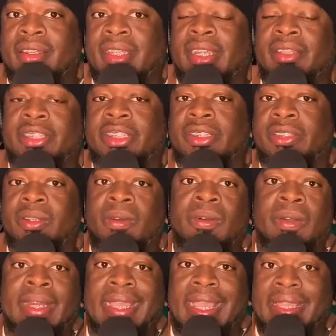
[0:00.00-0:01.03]
their
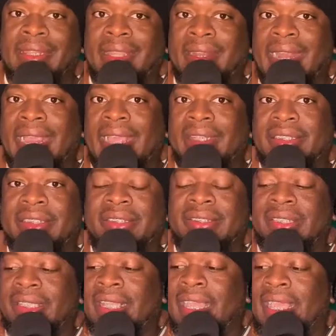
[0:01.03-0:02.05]
story and their
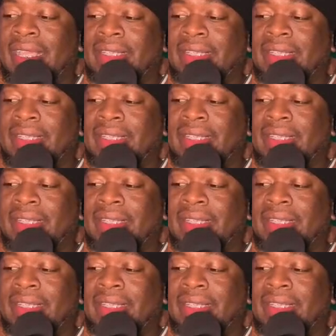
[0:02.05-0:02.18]
answers and their